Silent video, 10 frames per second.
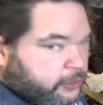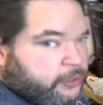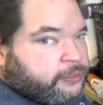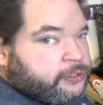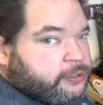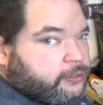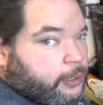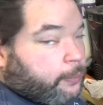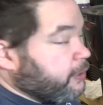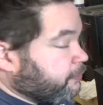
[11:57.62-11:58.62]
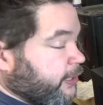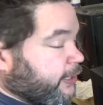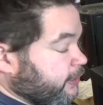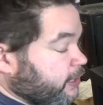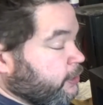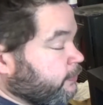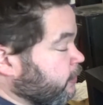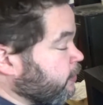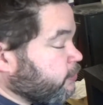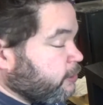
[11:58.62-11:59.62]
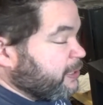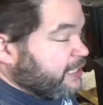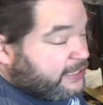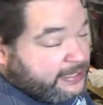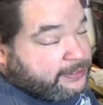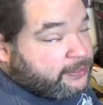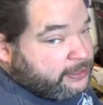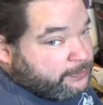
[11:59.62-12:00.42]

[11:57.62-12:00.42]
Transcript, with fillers: gone because quite frankly I've done too many takes on this